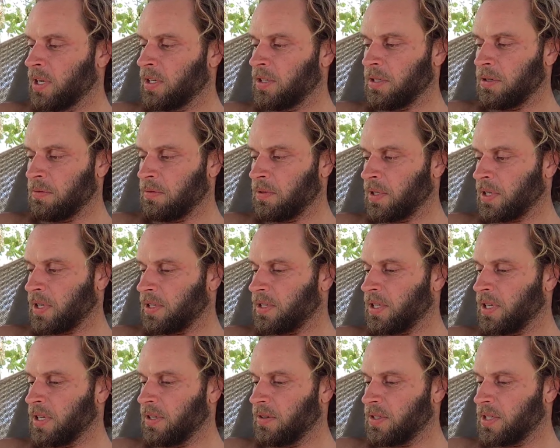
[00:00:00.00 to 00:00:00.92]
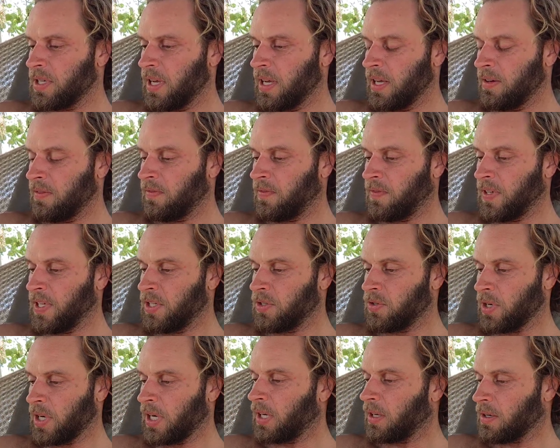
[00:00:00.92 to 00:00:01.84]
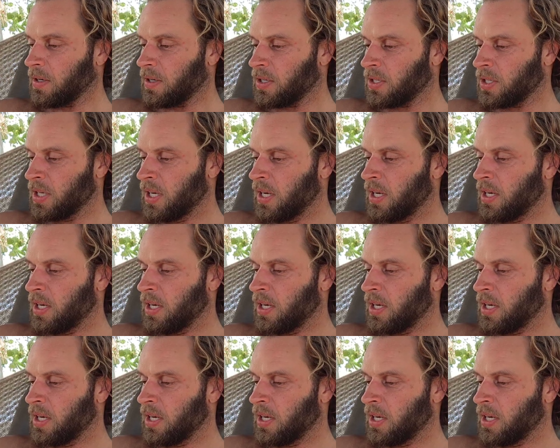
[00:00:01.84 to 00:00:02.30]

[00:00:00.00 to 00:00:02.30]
you will continue to envy drinkers.